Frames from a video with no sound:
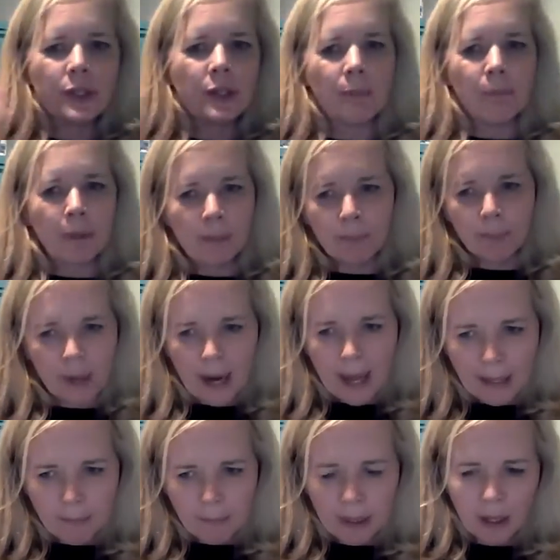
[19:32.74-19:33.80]
a big
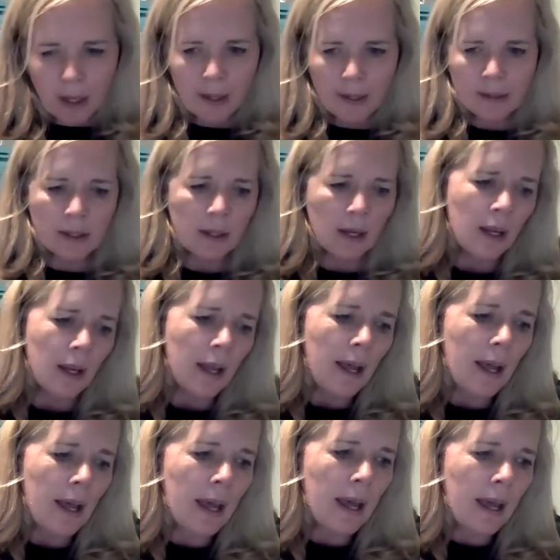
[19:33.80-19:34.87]
brand behind
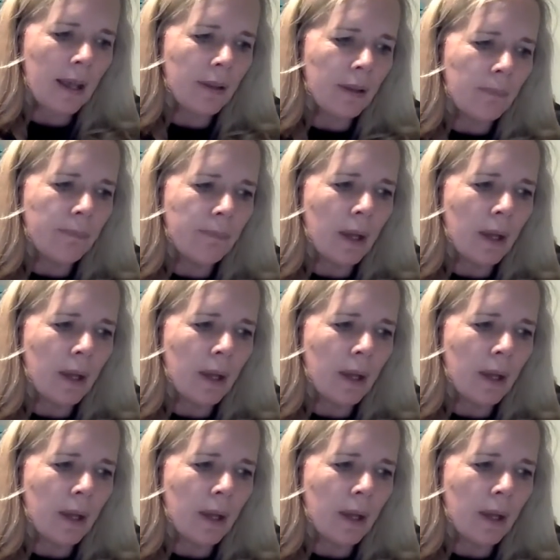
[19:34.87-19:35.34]
them.